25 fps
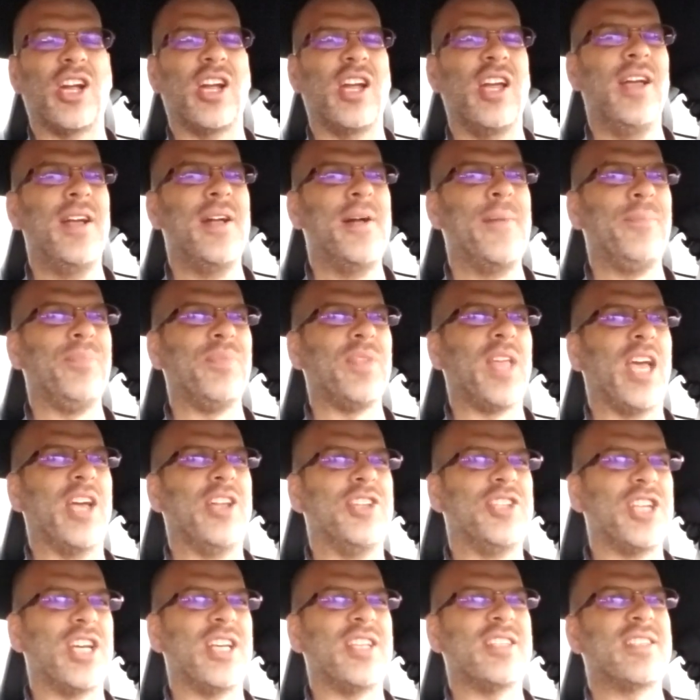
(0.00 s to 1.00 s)

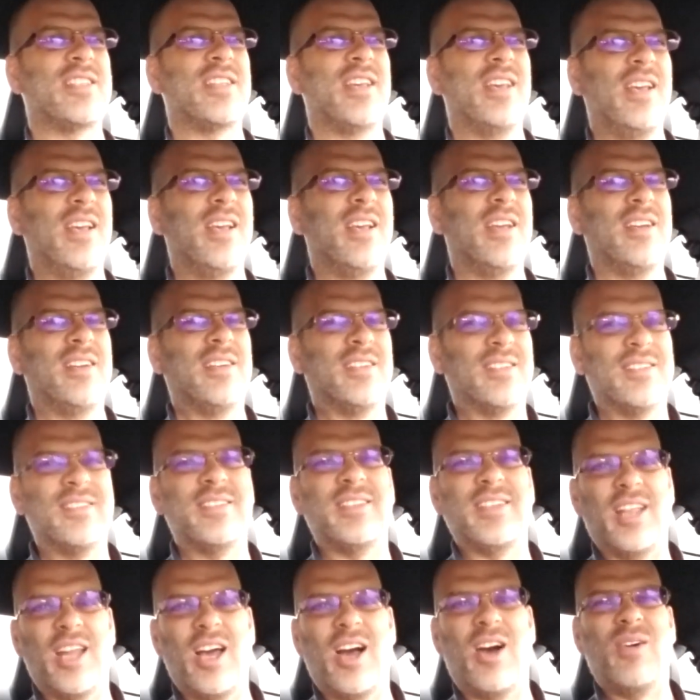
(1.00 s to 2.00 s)
and just,
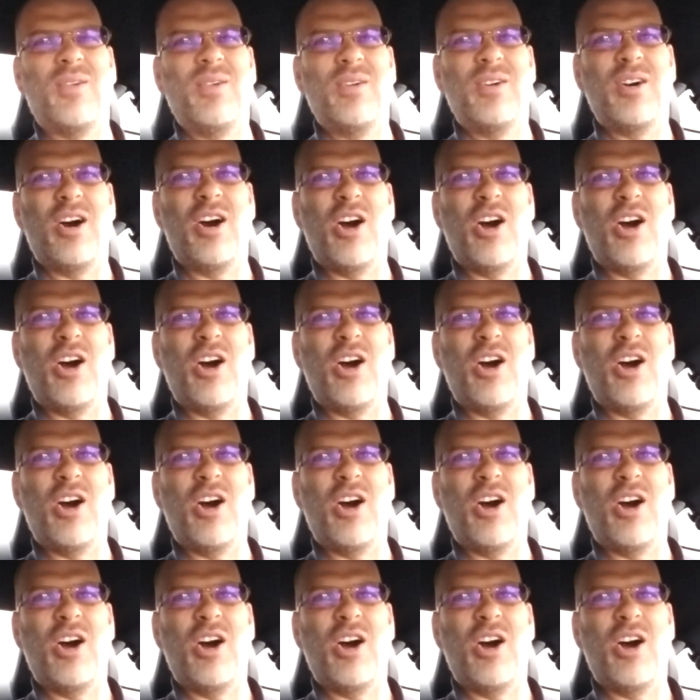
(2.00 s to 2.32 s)
you know,